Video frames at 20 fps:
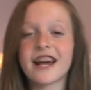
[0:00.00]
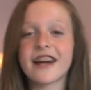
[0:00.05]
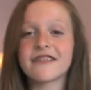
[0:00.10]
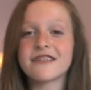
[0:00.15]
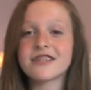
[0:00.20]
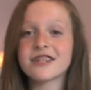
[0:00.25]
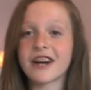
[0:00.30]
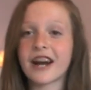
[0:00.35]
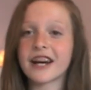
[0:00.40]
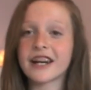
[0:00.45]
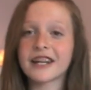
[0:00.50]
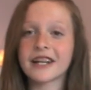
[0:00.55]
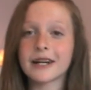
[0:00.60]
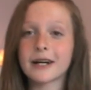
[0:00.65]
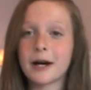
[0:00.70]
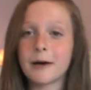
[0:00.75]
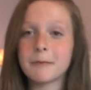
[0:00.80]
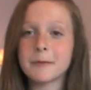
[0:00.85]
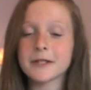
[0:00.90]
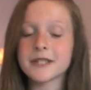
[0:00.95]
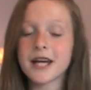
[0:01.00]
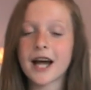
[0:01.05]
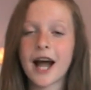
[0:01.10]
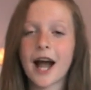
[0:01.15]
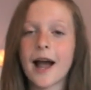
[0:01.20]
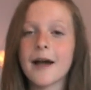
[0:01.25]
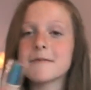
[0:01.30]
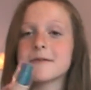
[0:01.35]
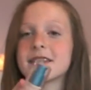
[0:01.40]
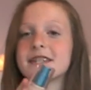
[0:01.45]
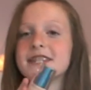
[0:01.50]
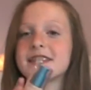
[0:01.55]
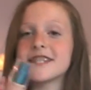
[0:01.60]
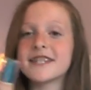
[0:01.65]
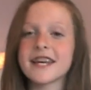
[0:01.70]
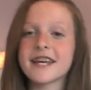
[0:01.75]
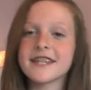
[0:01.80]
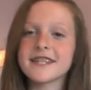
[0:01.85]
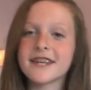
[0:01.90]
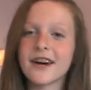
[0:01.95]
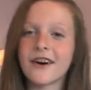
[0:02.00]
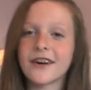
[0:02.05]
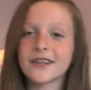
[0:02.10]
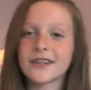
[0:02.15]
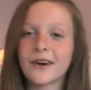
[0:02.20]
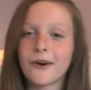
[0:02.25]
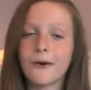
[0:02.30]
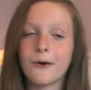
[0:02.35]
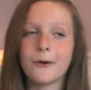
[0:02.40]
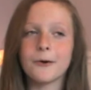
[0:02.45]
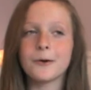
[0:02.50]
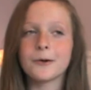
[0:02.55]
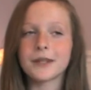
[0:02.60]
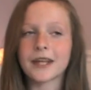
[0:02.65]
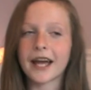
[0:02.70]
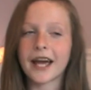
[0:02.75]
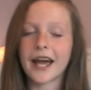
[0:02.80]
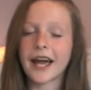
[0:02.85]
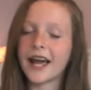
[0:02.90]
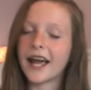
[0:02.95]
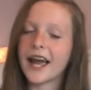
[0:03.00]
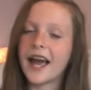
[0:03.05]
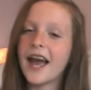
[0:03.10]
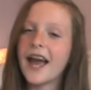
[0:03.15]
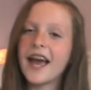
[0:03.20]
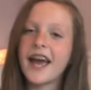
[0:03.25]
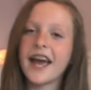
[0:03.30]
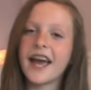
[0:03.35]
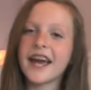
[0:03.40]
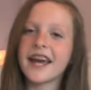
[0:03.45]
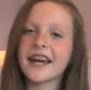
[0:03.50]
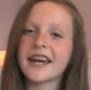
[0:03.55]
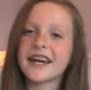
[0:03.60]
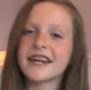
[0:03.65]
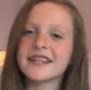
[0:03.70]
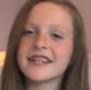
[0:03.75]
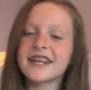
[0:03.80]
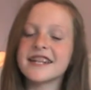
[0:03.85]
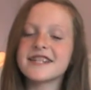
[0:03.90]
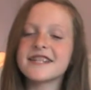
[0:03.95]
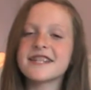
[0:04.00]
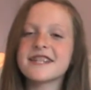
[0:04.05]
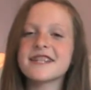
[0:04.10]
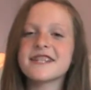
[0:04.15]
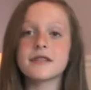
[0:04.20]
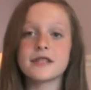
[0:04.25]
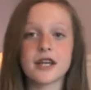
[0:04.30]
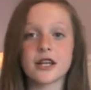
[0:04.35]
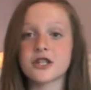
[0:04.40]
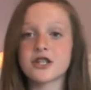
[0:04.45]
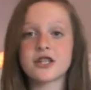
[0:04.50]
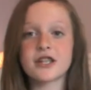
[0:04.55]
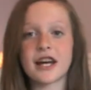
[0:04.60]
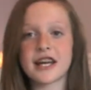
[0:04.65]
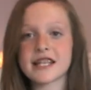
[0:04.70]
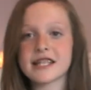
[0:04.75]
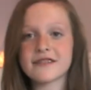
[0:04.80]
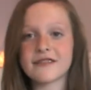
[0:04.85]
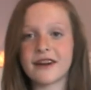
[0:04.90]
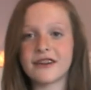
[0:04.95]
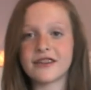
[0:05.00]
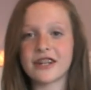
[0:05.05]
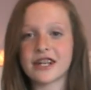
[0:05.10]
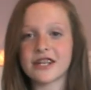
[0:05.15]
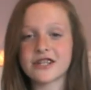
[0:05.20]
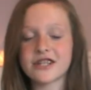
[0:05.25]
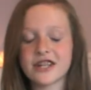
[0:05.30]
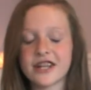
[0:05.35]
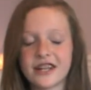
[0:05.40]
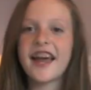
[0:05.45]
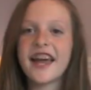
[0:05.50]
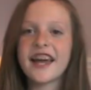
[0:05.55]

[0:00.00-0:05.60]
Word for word: I've tried it a couple times, it stays on the whole day, and it's just such a nice foundation.